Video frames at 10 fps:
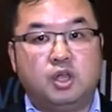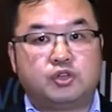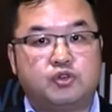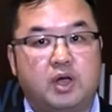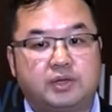
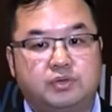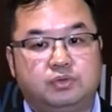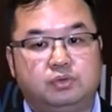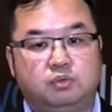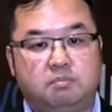try
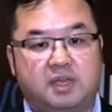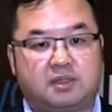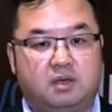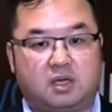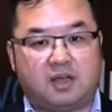to make
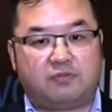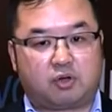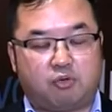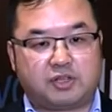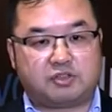the
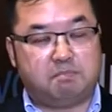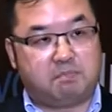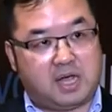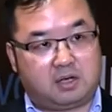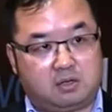configuration
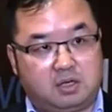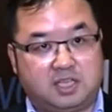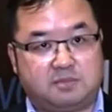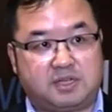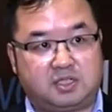better,
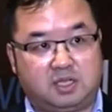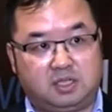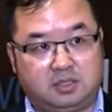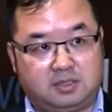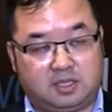especially
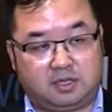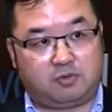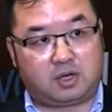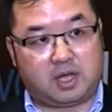in the different